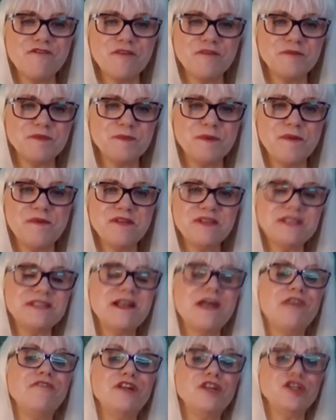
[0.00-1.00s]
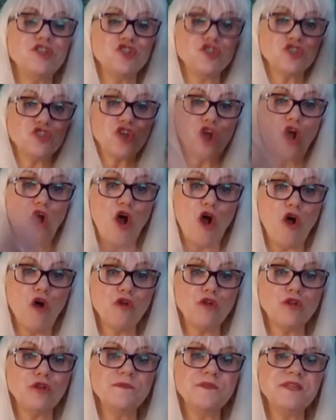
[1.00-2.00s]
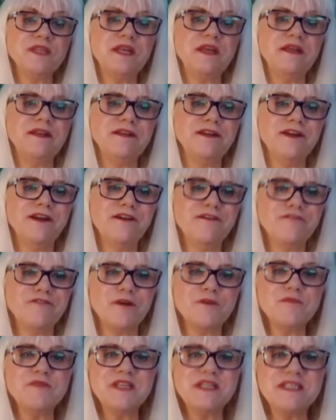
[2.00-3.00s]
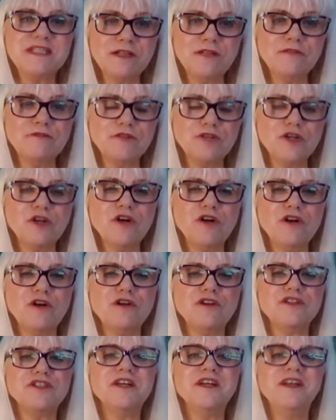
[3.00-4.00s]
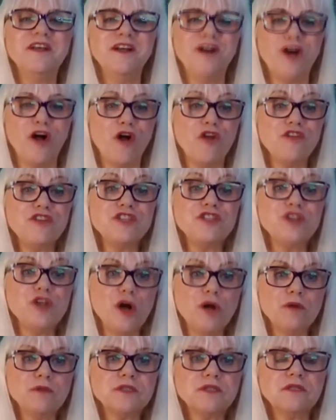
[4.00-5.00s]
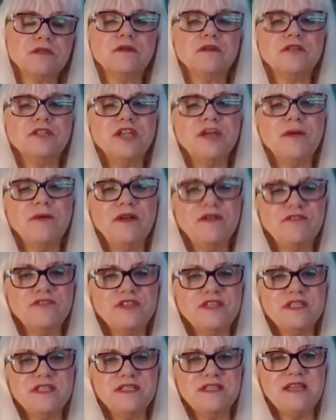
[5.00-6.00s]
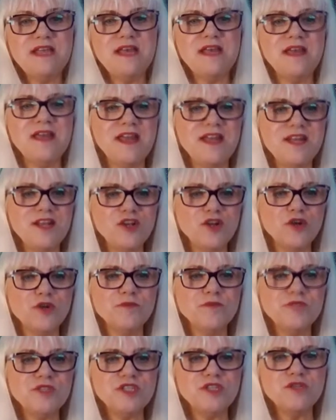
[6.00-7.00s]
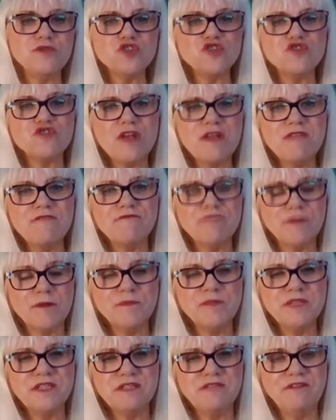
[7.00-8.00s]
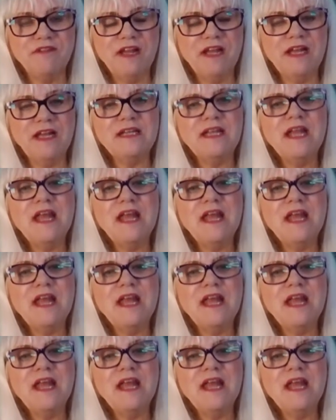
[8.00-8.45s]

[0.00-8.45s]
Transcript: spirit itself, and it just all comes in from this silver cord or this golden cord, however you see it, and it comes to you straight from the divine.